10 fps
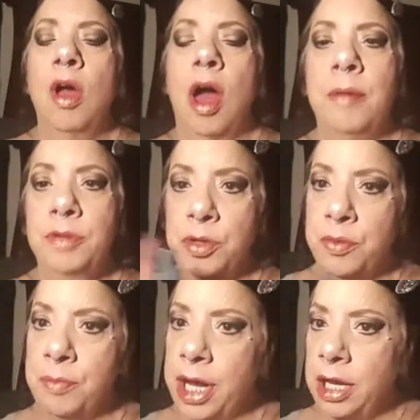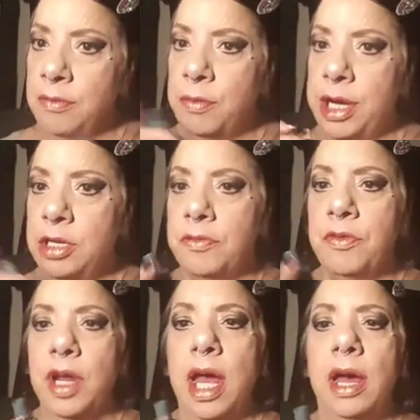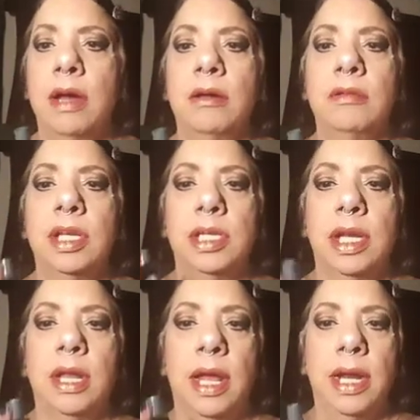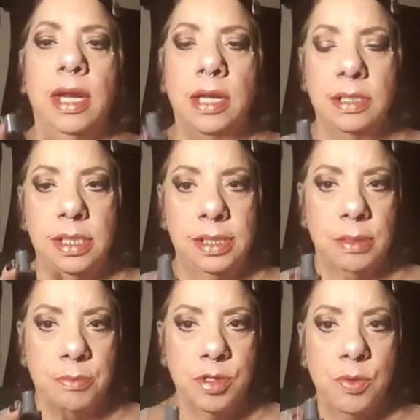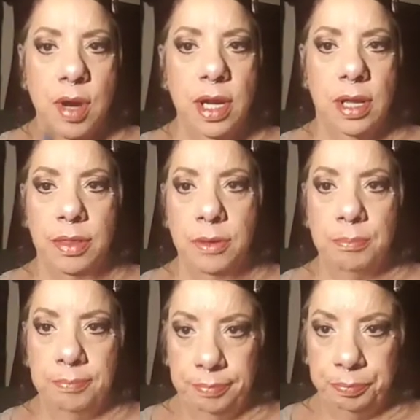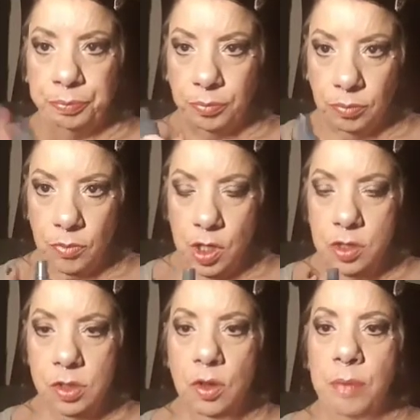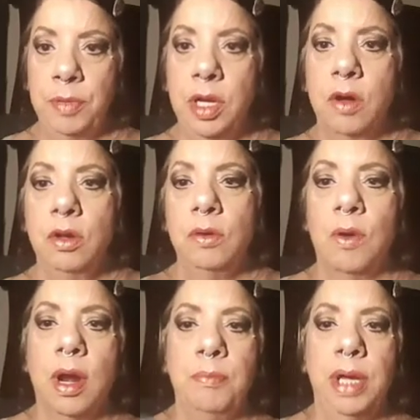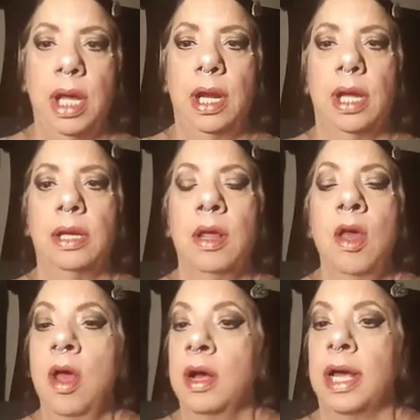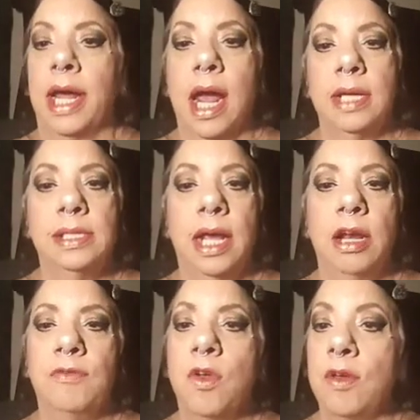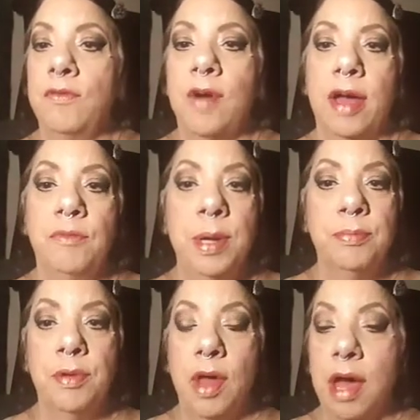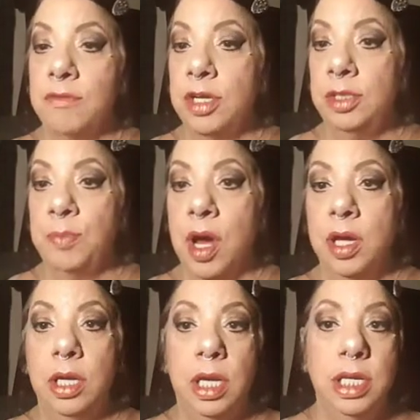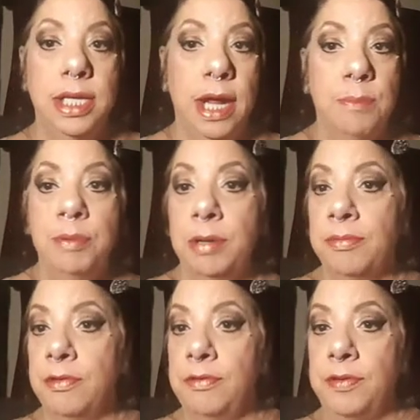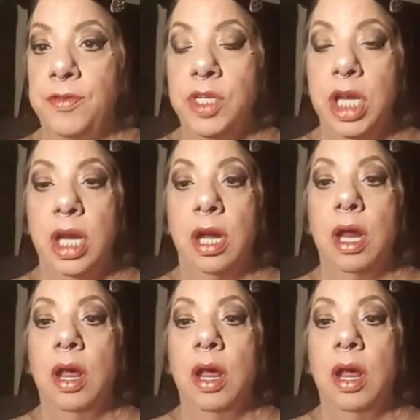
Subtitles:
I'm doing my giveaway. Don't forget, the deadline is December 20th. So let me know you want to be in it. Like I said, if only 5 people have responded, 10 people, 15,